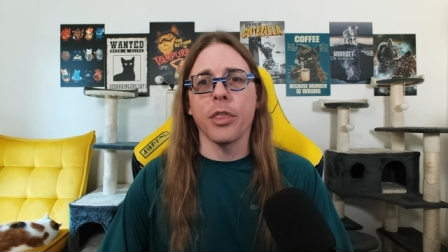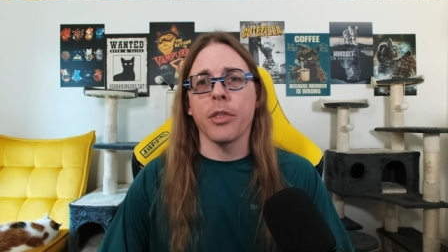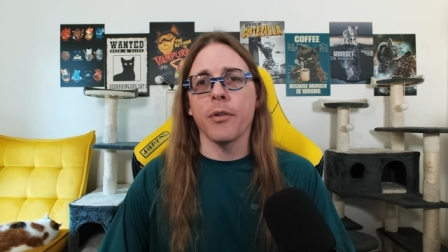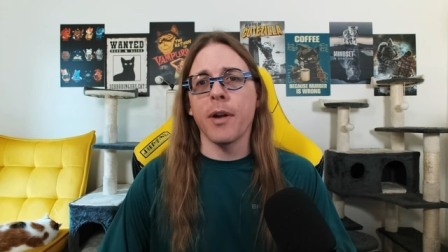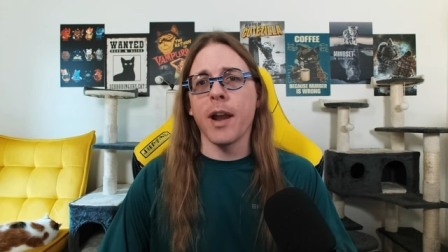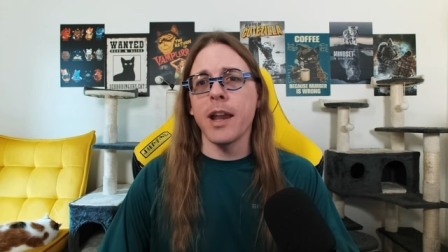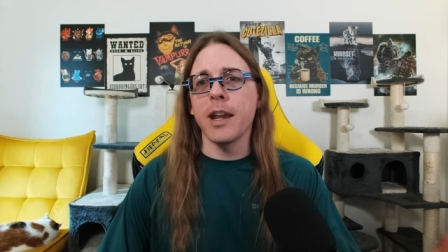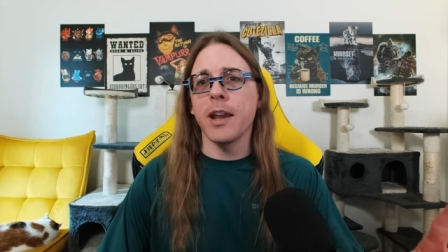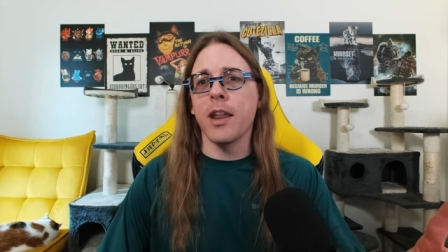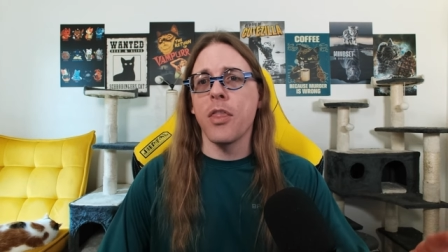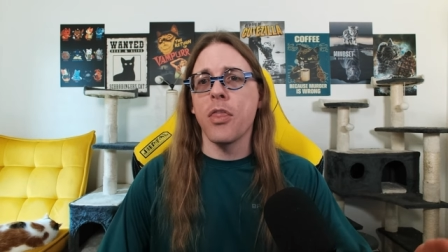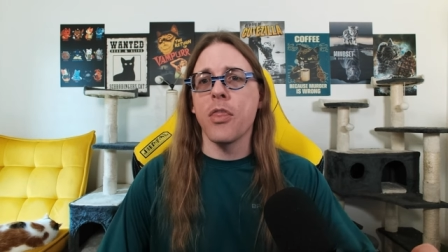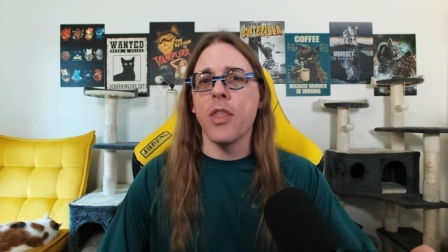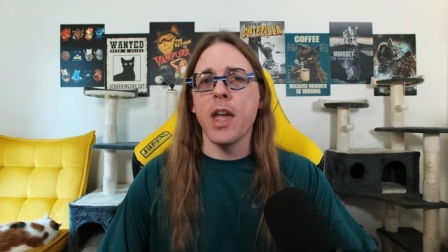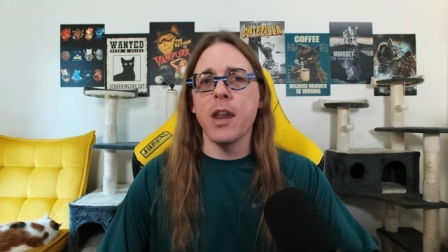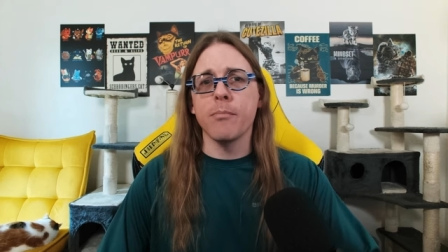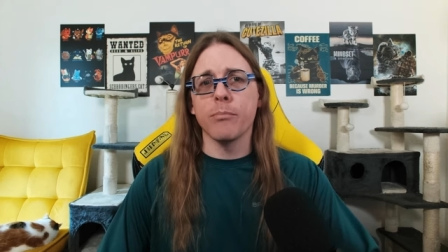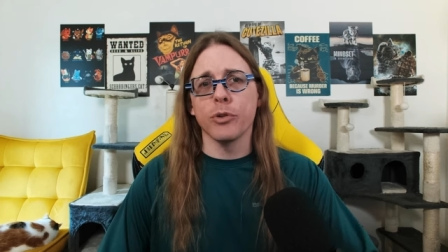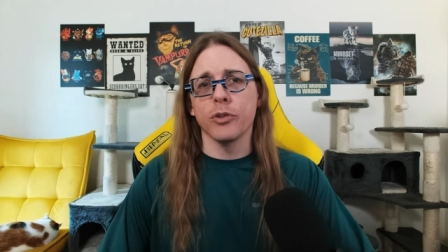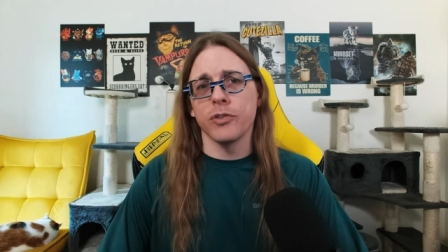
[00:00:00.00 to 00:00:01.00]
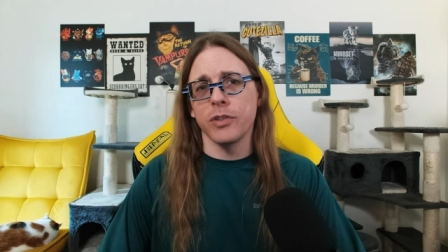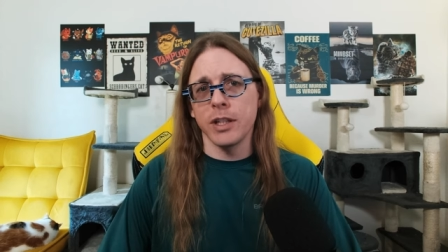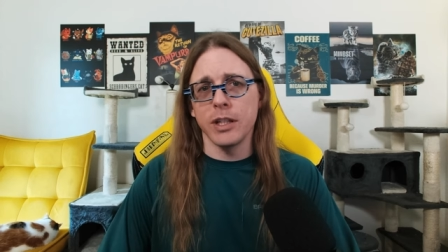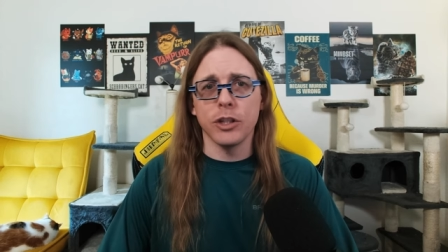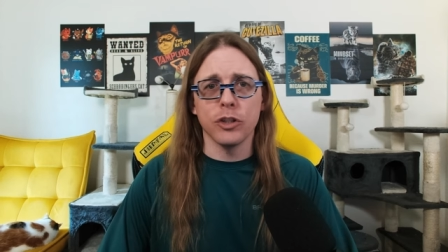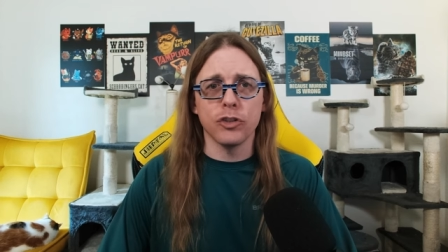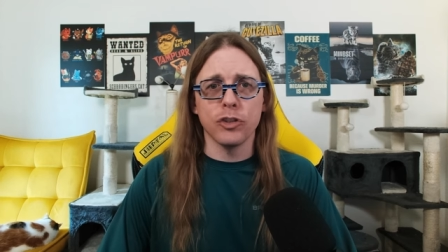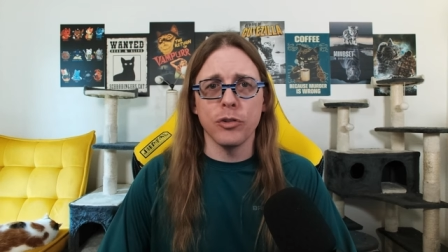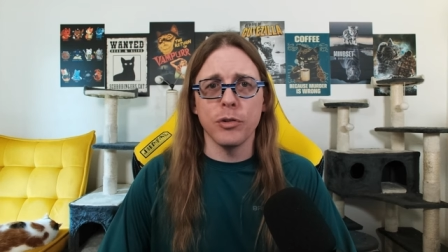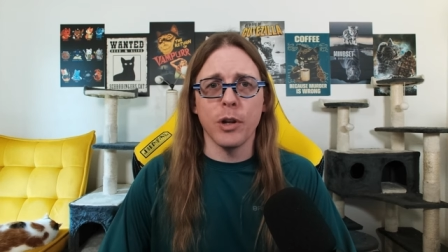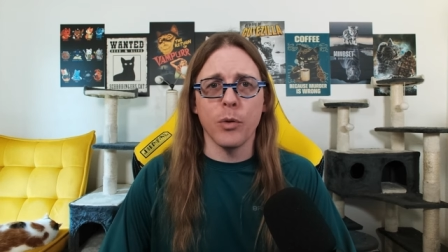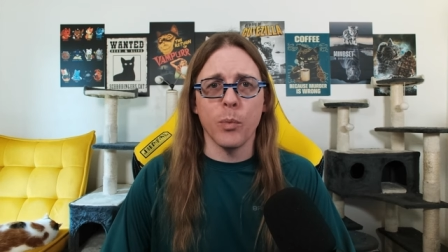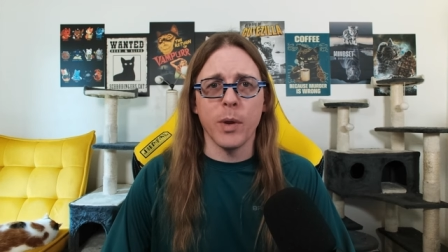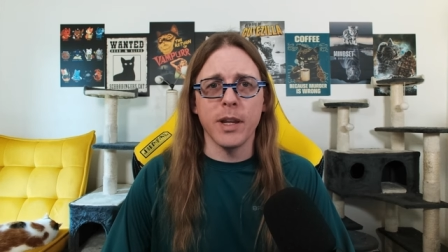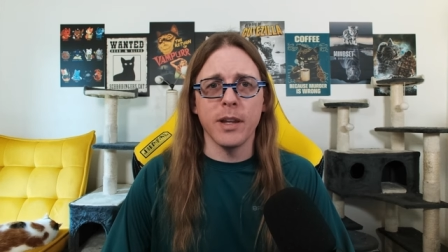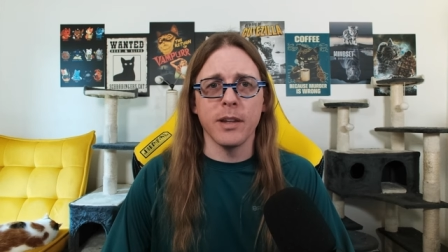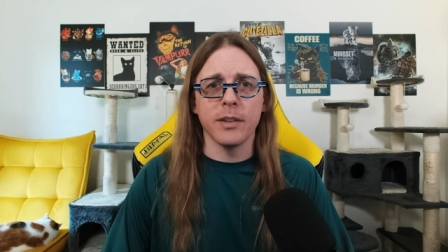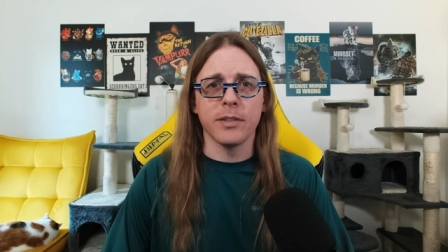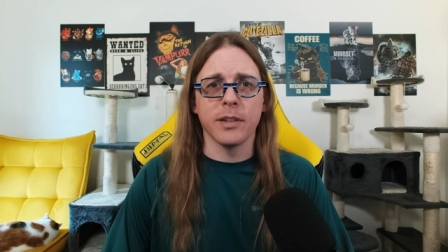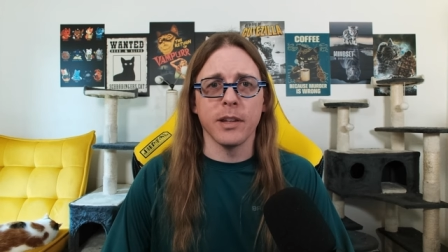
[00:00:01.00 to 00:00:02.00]
threaten, and then proceed to shoot at
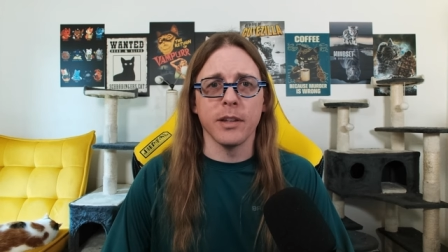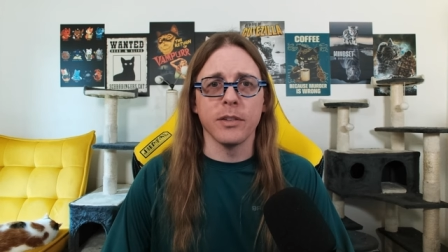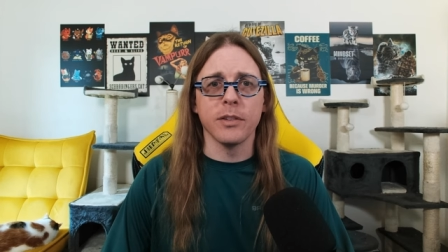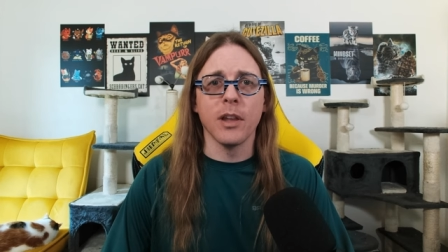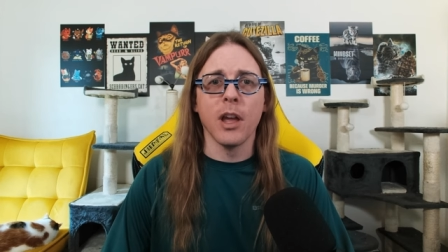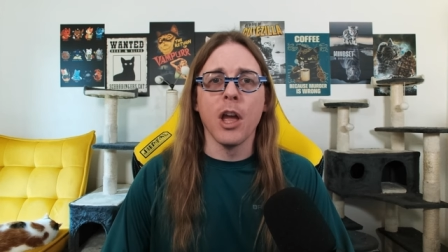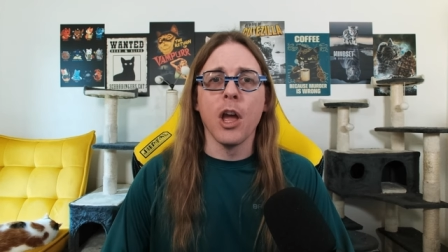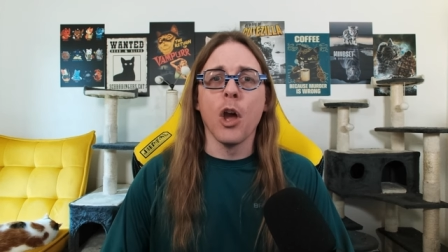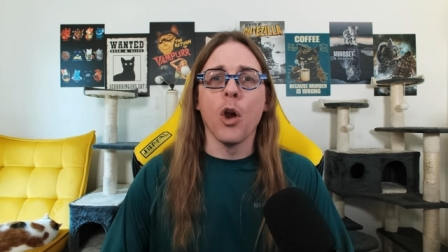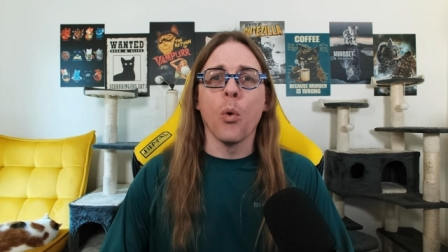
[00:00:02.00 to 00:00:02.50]
witnesses,